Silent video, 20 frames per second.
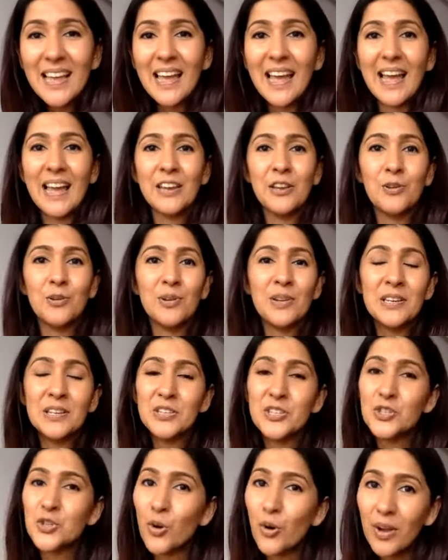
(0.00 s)
and you'll
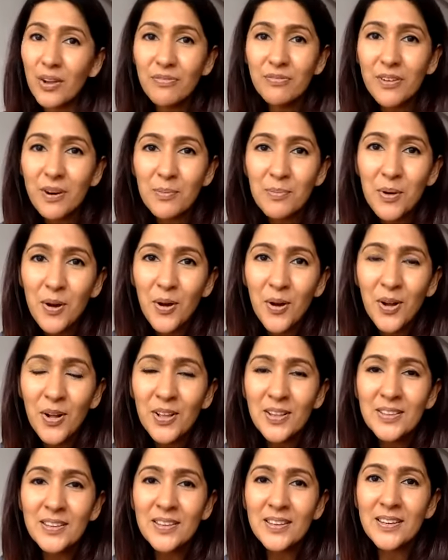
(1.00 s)
enjoy from
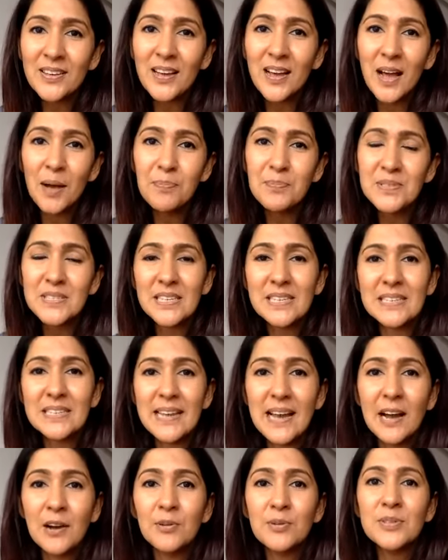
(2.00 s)
all the ups and
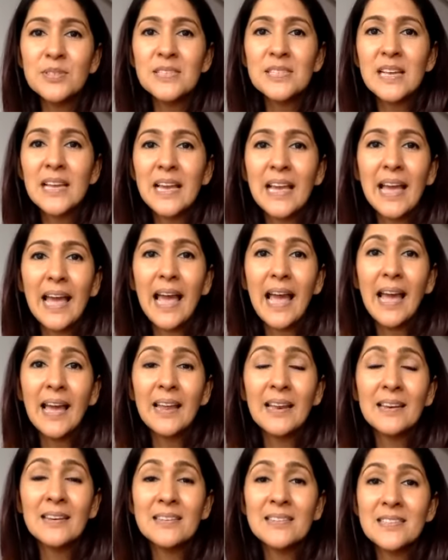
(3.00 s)
downs,
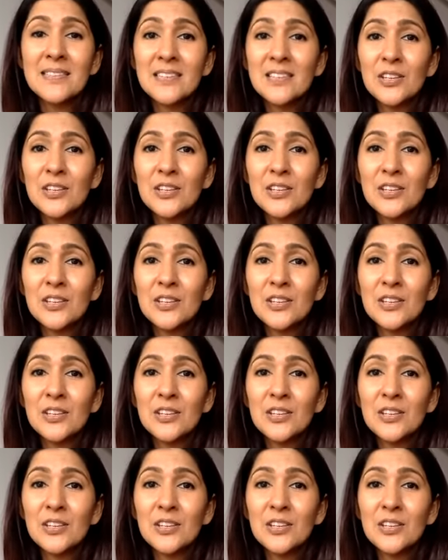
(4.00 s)
and